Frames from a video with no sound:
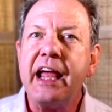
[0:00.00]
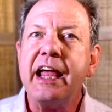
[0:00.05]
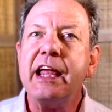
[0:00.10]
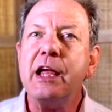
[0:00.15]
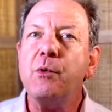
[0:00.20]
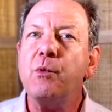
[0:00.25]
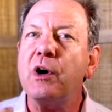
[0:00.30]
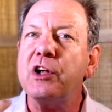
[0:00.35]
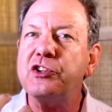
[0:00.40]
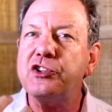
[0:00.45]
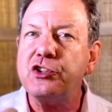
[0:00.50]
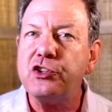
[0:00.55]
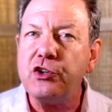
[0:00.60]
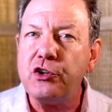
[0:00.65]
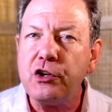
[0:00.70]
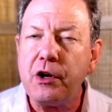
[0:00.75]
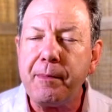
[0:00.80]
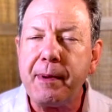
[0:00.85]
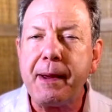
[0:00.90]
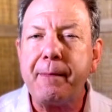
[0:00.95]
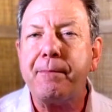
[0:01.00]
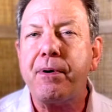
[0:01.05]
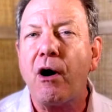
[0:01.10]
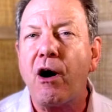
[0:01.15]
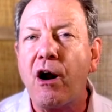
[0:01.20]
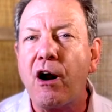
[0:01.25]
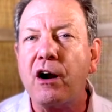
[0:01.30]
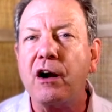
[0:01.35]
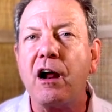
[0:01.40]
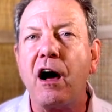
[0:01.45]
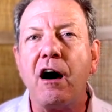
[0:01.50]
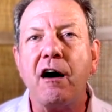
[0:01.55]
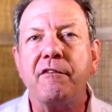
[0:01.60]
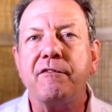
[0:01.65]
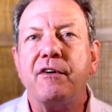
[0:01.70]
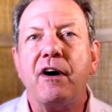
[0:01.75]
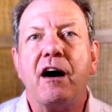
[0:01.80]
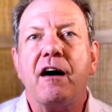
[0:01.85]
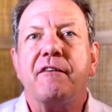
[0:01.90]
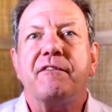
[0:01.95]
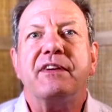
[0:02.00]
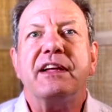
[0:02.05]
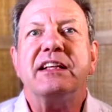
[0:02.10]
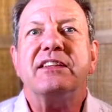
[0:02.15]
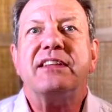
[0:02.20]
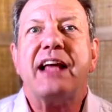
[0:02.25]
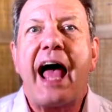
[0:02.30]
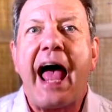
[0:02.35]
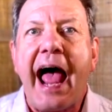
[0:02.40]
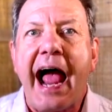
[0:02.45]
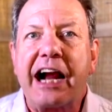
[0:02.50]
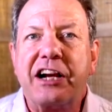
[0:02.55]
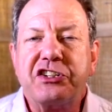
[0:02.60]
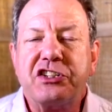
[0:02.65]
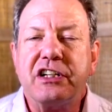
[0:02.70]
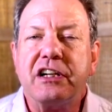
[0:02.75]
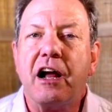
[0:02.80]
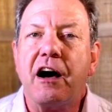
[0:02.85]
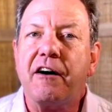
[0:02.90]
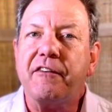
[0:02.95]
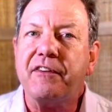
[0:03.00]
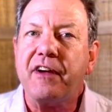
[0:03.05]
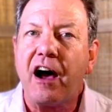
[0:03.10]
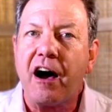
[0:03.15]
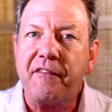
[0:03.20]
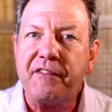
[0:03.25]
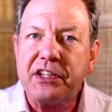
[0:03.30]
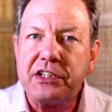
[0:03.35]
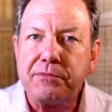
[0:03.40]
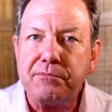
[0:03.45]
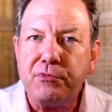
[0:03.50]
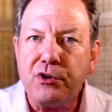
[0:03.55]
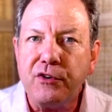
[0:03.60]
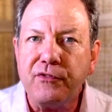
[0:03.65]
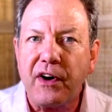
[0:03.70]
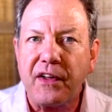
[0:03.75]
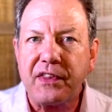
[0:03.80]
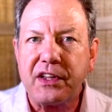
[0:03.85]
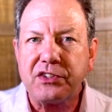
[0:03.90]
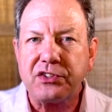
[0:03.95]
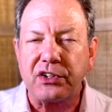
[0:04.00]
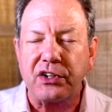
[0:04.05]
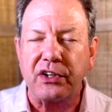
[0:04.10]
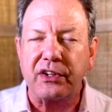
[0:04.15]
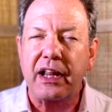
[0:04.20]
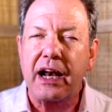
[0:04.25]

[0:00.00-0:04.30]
He wants you to be part of, of His action, of, of His move on this earth.